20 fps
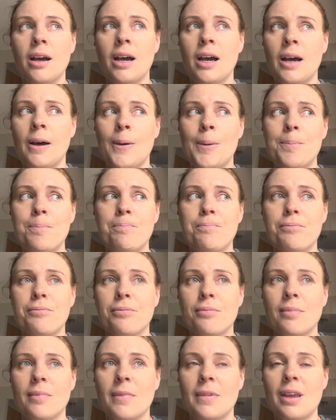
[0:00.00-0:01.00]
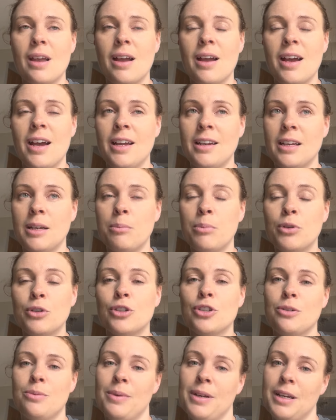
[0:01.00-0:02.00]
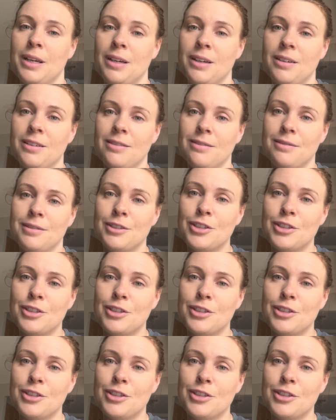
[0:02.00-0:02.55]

And he pushed me,